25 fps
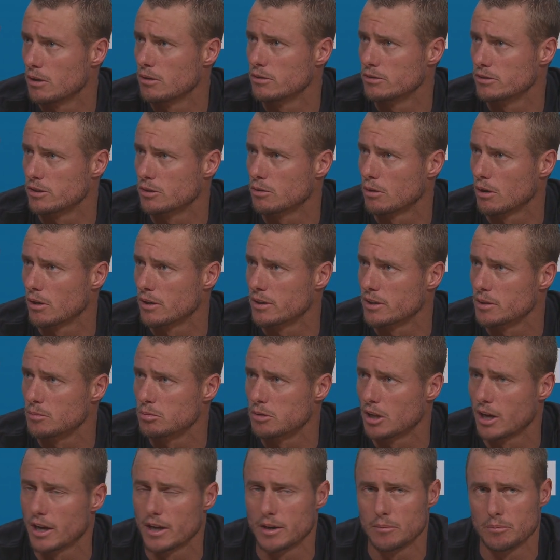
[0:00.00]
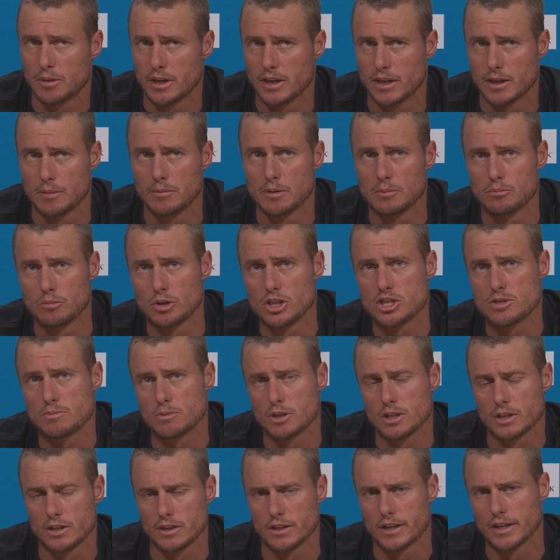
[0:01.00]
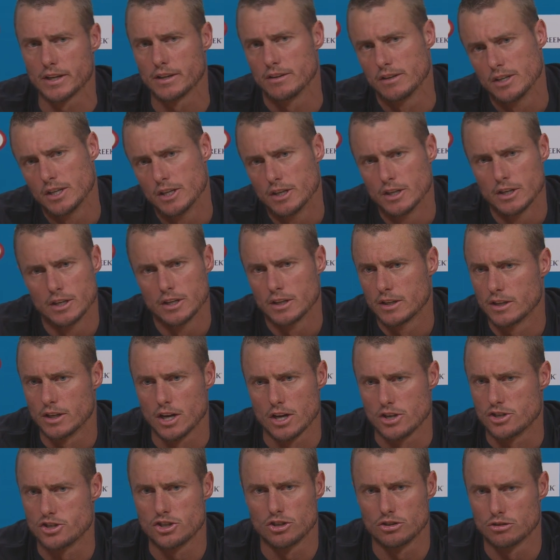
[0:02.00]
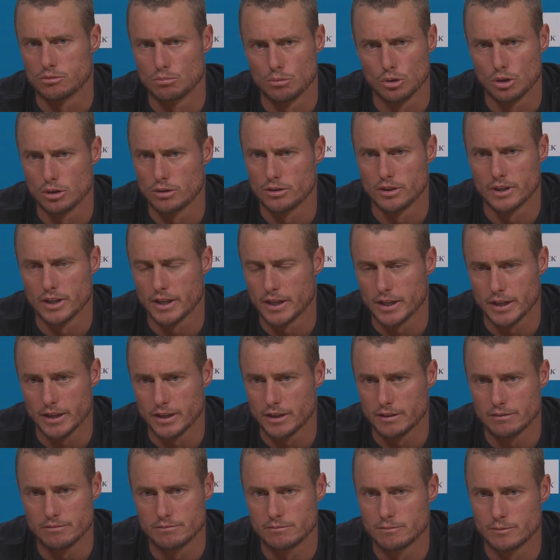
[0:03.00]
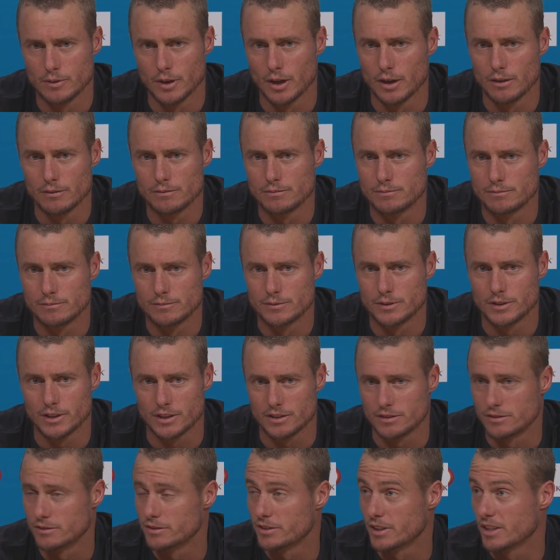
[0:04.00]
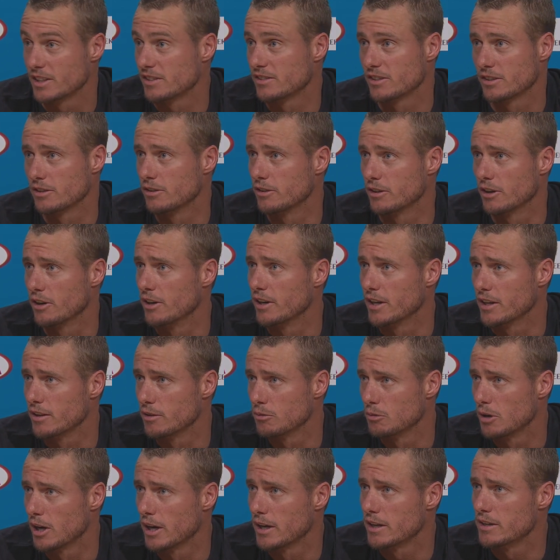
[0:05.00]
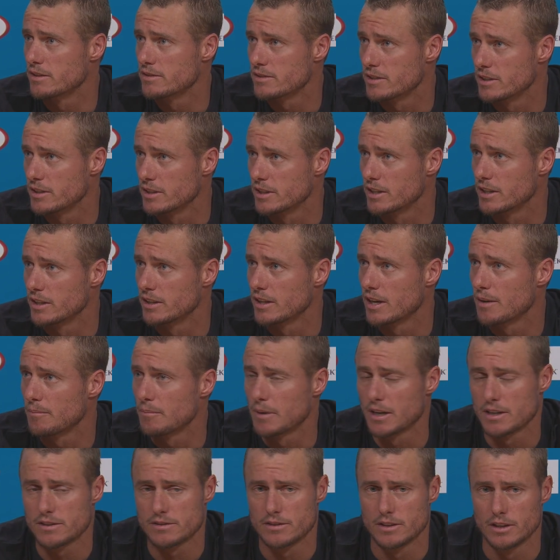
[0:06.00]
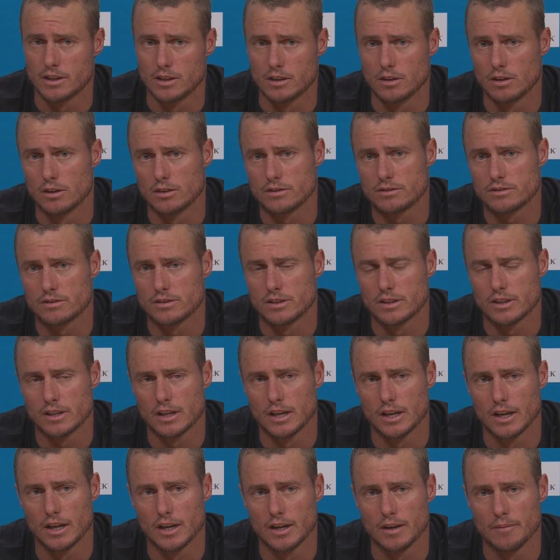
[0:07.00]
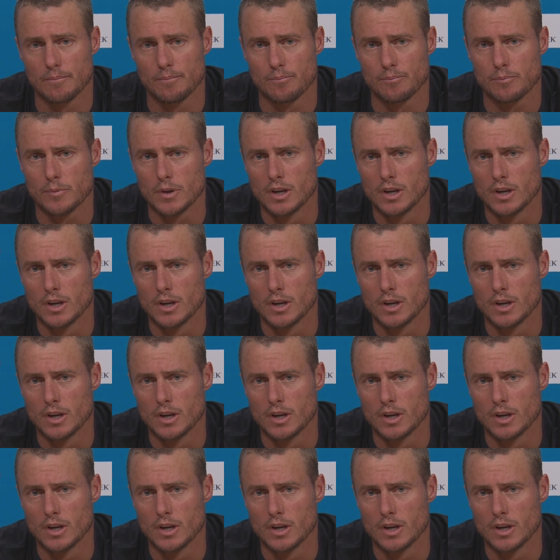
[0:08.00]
He's a quality player to beat him in Brisbane. And then, you know, Gilles Muller and he, you know, 6-6, it could have gone either way in Sydney in that match that he lost. In